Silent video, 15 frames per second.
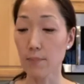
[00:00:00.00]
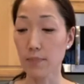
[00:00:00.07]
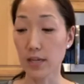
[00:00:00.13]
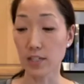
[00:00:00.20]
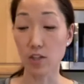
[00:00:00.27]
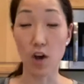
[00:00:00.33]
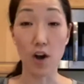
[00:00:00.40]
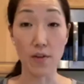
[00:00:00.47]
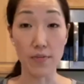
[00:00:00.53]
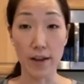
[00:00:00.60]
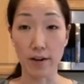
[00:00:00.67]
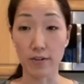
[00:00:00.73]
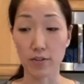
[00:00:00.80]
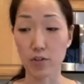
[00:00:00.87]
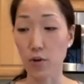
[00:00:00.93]
that's on
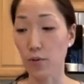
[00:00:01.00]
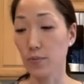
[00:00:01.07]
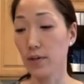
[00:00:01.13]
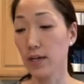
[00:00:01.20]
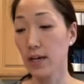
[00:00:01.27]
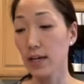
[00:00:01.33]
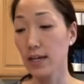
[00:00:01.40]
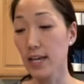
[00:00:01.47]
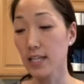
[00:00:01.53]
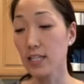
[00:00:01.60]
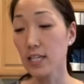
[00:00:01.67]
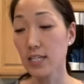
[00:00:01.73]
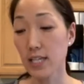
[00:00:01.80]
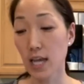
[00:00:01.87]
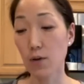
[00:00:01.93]
there. So again,
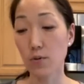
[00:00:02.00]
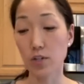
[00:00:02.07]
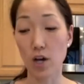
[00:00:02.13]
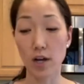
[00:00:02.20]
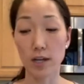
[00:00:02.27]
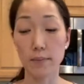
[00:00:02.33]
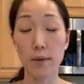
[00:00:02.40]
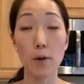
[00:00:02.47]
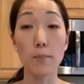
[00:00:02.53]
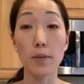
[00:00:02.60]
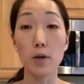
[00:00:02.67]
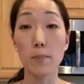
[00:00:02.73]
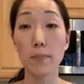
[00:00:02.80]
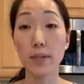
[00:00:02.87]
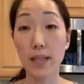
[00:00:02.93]
today we're talking about
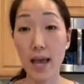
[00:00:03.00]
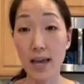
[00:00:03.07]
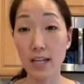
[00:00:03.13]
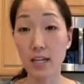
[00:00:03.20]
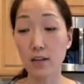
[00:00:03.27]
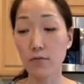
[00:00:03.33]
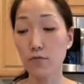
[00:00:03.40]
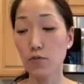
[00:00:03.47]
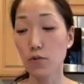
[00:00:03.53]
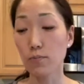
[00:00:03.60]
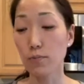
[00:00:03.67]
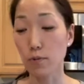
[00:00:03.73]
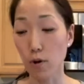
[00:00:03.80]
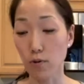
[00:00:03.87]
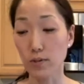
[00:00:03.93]
meal planning for
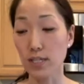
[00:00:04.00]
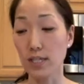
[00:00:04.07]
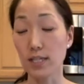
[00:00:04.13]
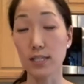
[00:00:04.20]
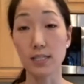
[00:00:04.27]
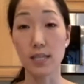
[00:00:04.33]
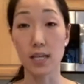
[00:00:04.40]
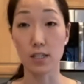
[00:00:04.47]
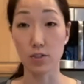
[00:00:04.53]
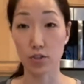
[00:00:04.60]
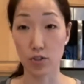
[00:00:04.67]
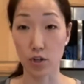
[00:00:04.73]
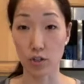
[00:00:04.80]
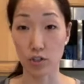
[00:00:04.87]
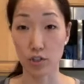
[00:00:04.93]
proteins and
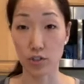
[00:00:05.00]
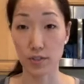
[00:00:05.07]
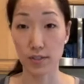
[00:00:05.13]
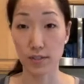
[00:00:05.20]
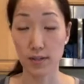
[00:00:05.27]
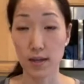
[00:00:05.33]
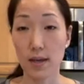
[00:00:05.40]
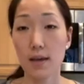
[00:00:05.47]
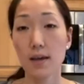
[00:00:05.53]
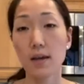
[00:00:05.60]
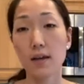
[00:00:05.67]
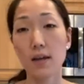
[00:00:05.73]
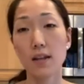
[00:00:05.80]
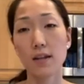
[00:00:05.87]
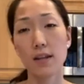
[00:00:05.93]
starches.
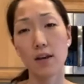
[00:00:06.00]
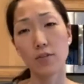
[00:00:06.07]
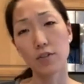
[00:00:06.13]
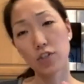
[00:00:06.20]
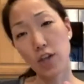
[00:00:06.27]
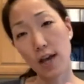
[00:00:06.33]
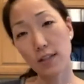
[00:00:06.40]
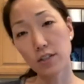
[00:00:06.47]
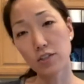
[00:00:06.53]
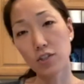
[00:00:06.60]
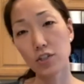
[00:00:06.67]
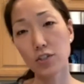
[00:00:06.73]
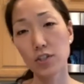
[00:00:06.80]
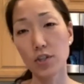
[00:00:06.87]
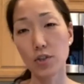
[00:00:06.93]
Now the
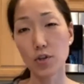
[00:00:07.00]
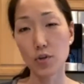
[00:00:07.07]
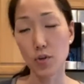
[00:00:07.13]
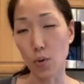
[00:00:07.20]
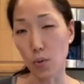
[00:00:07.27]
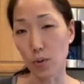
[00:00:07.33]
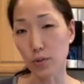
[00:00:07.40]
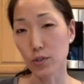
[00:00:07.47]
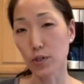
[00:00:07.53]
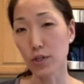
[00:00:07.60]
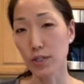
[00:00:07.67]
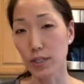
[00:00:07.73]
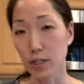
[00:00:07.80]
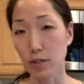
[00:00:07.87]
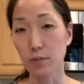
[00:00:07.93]
challenges and the goals are
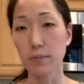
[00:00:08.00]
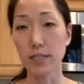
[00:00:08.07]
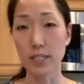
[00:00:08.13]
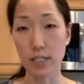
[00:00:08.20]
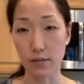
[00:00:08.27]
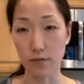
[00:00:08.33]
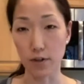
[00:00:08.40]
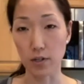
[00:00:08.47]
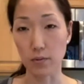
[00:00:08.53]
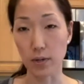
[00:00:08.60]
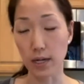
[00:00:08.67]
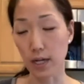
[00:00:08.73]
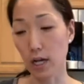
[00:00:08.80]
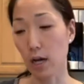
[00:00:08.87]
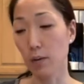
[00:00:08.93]
a little bit different
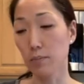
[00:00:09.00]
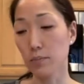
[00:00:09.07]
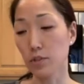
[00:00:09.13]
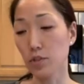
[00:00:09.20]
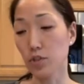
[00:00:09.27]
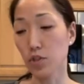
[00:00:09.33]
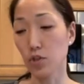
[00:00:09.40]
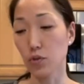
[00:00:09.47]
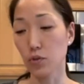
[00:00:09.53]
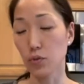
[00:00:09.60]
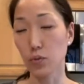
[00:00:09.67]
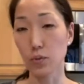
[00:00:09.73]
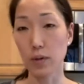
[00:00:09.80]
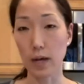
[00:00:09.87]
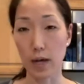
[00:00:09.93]
when it comes
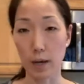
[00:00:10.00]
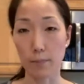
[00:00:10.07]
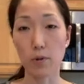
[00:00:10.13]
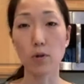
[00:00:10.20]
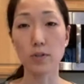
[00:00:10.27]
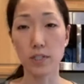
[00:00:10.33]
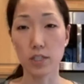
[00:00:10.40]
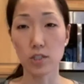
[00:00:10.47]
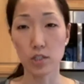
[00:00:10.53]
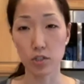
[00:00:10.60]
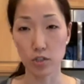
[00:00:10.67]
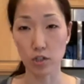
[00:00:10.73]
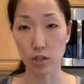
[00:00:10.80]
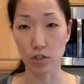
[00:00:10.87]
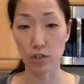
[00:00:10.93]
to proteins
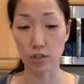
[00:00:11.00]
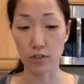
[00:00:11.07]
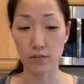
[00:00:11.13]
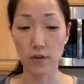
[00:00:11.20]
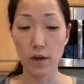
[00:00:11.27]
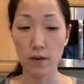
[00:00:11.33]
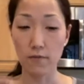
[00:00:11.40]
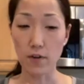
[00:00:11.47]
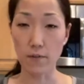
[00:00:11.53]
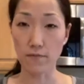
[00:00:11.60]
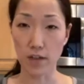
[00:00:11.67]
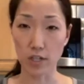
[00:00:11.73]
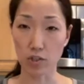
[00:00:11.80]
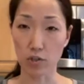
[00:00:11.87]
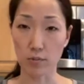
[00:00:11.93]
and starches from
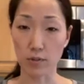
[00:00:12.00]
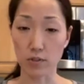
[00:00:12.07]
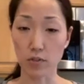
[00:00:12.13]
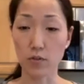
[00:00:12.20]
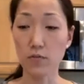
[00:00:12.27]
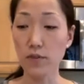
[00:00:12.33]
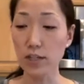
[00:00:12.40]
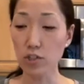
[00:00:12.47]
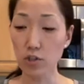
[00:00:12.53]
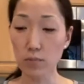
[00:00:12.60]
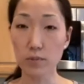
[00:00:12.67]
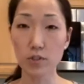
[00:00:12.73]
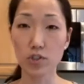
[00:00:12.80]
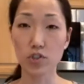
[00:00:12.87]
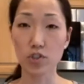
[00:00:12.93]
vegetables. So
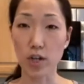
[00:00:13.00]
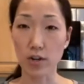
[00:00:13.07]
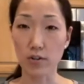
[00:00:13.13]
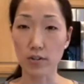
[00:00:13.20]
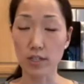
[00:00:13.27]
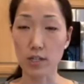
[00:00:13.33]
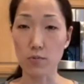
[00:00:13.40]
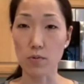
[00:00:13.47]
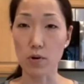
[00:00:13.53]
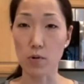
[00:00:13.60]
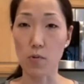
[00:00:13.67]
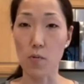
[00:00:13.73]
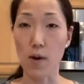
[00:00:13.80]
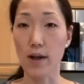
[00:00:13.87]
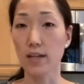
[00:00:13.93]
vegetables generally
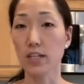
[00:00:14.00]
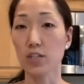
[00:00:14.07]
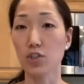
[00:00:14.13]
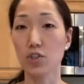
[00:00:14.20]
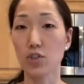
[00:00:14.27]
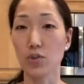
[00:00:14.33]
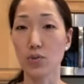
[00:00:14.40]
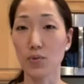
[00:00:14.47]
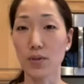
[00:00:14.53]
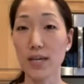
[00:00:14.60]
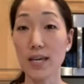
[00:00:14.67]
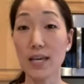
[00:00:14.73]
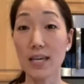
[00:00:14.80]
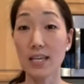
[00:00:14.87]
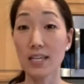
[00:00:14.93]
we're wanting to
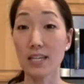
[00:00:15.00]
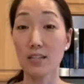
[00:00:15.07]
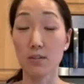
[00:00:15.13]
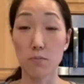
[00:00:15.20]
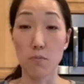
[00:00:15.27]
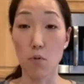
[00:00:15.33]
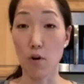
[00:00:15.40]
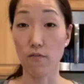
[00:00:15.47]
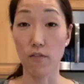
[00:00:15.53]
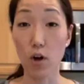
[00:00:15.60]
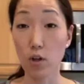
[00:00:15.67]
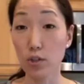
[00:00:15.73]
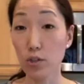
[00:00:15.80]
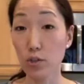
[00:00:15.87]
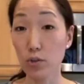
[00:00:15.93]
eat more
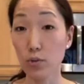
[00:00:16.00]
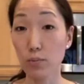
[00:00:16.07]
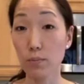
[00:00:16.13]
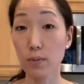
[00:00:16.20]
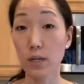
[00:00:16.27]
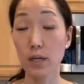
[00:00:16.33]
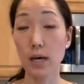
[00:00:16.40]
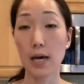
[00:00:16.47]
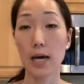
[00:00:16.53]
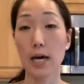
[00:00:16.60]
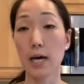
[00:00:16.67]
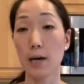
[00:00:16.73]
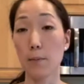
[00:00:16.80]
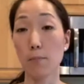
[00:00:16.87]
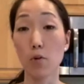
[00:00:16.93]
volume,
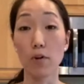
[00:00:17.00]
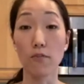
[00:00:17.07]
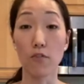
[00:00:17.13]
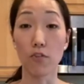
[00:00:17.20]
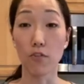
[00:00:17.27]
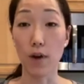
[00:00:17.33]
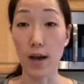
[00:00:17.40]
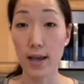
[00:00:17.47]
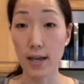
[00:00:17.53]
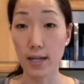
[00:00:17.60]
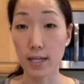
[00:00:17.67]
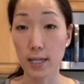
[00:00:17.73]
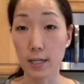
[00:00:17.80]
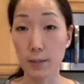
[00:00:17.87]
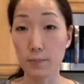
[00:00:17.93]
more
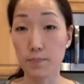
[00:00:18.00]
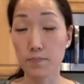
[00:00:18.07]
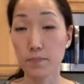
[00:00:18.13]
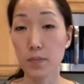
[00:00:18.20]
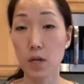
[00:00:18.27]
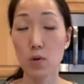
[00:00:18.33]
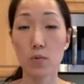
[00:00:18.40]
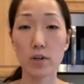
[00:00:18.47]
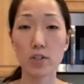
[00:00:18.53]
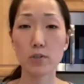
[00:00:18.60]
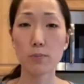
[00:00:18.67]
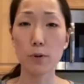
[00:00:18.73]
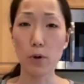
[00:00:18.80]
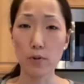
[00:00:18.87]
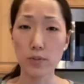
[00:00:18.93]
variety,
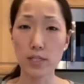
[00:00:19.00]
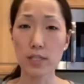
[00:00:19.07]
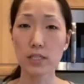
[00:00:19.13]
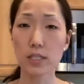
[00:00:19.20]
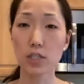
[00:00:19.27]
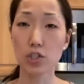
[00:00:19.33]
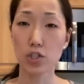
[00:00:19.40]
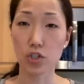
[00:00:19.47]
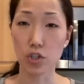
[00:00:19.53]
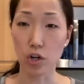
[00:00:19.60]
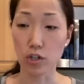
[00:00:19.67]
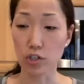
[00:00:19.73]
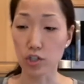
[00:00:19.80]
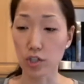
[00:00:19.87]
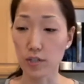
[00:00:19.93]
whereas proteins and
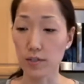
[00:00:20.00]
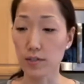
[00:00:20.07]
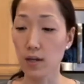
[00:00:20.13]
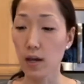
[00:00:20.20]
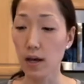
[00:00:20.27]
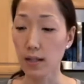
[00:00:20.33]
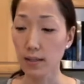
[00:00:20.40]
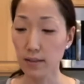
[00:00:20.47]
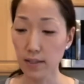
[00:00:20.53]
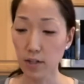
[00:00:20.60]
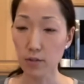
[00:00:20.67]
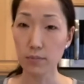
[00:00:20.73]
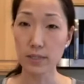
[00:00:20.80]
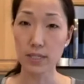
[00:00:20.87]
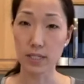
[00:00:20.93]
starches a
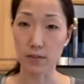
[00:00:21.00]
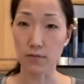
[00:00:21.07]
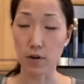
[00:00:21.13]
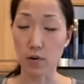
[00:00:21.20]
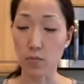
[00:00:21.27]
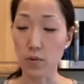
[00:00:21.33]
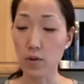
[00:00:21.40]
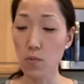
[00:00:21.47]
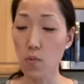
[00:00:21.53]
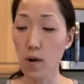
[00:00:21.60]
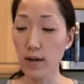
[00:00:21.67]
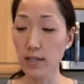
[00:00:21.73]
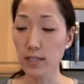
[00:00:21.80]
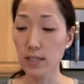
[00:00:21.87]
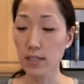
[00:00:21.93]
little bit different. We
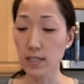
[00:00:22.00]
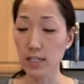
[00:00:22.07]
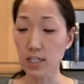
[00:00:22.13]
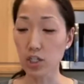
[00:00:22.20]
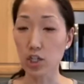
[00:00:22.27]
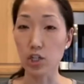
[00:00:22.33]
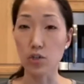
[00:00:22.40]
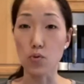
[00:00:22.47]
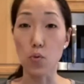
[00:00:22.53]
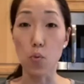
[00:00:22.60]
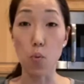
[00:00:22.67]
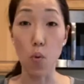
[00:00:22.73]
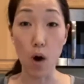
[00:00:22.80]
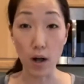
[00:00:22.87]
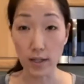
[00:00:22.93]
want to eat good
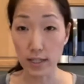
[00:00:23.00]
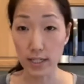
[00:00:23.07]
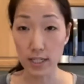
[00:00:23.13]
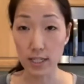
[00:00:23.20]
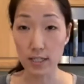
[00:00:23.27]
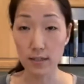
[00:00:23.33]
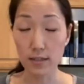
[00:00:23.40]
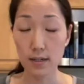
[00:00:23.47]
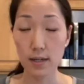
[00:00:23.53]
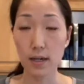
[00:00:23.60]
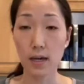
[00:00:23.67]
quality